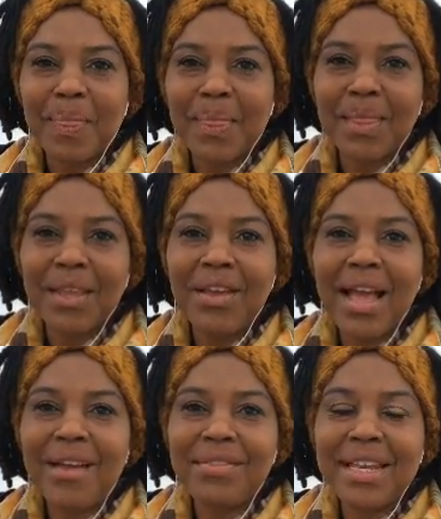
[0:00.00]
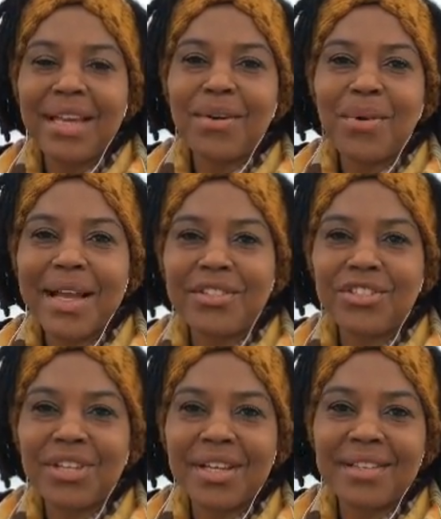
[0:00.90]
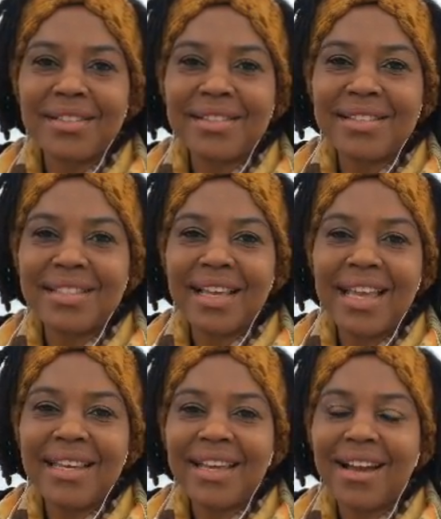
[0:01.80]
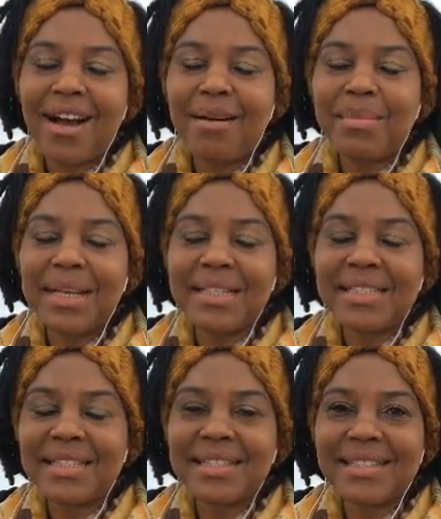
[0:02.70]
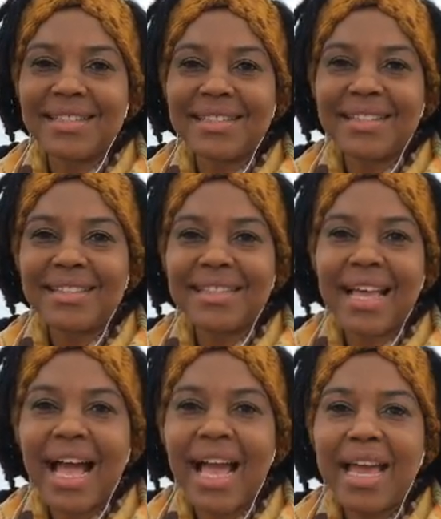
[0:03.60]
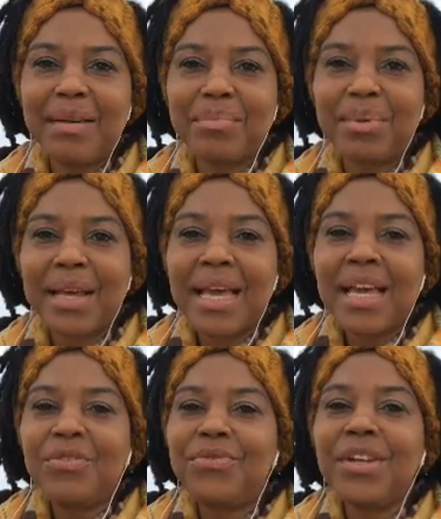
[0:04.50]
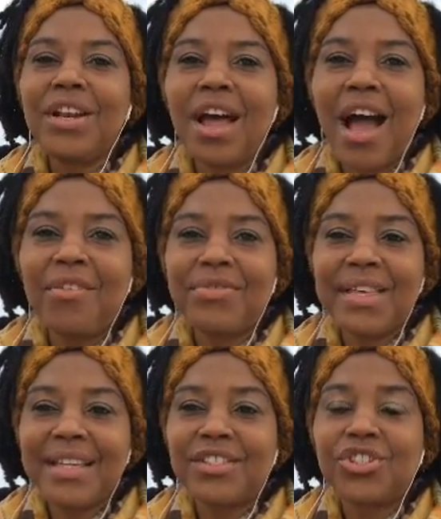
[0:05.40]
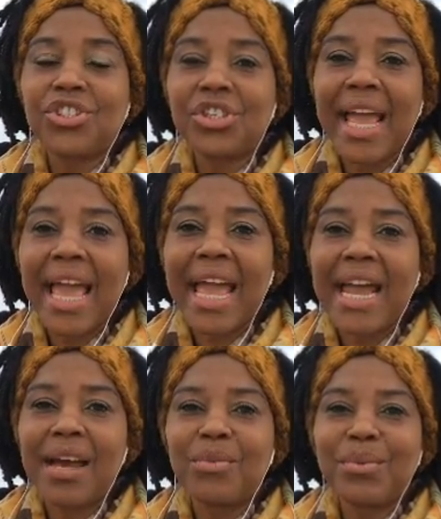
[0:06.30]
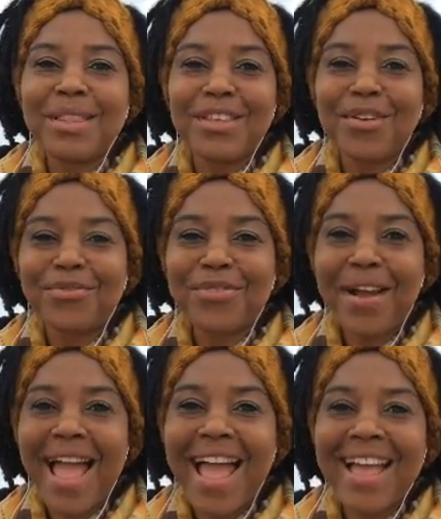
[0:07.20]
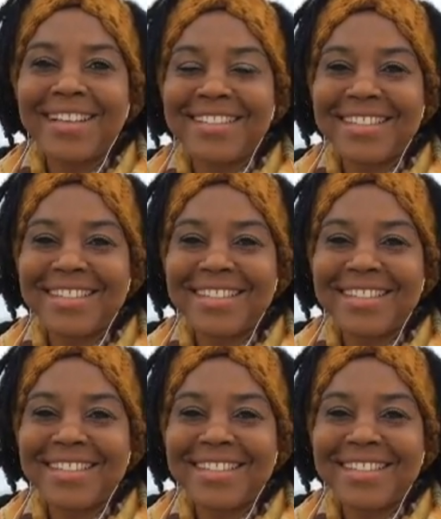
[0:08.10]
If you have any questions, any comments, type. If you love this, share with your friends